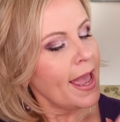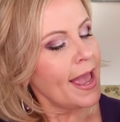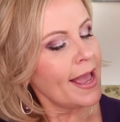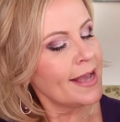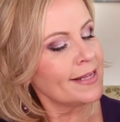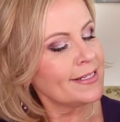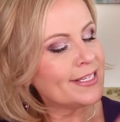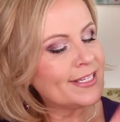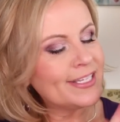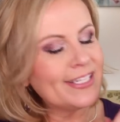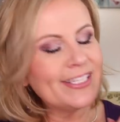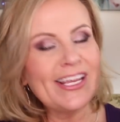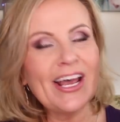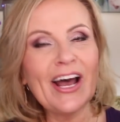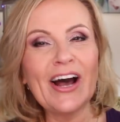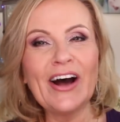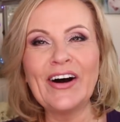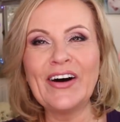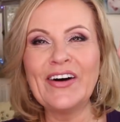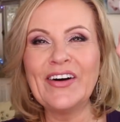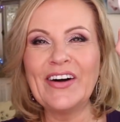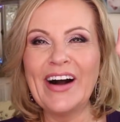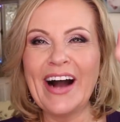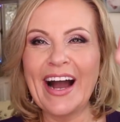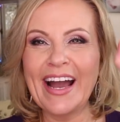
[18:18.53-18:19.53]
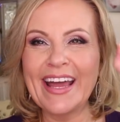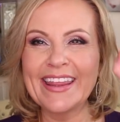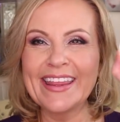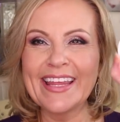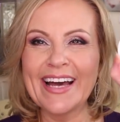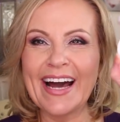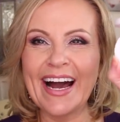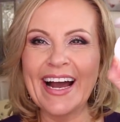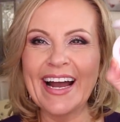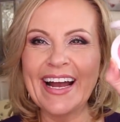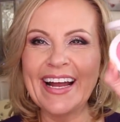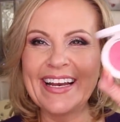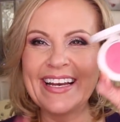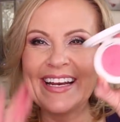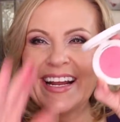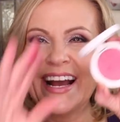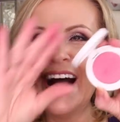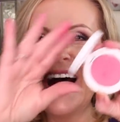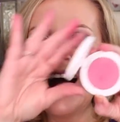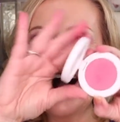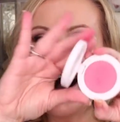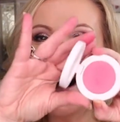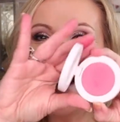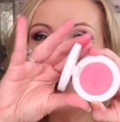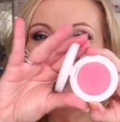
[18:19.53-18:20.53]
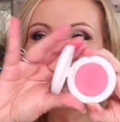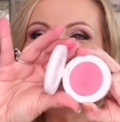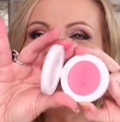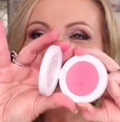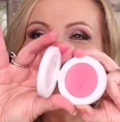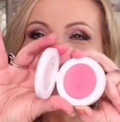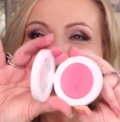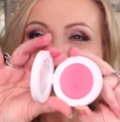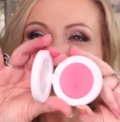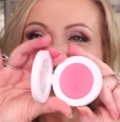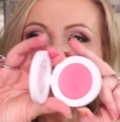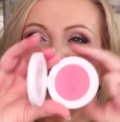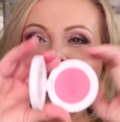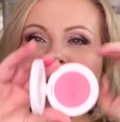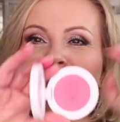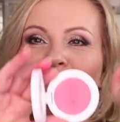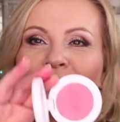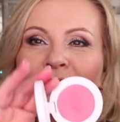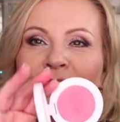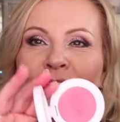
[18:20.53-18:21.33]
And so I thought, I'm gonna pick that up.